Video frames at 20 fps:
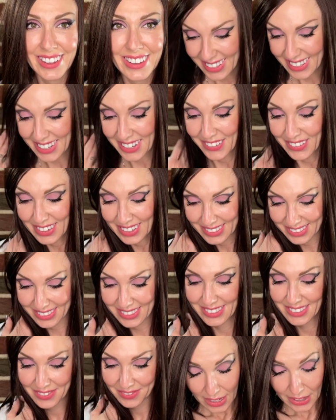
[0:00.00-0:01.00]
Anyways,
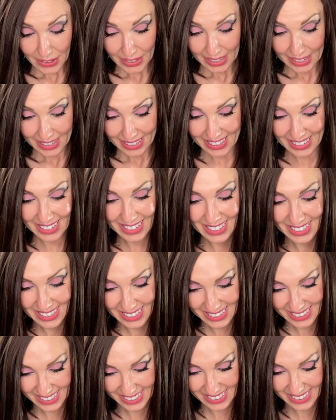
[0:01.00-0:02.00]

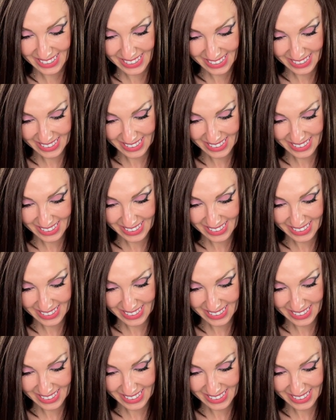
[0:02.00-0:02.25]
okay.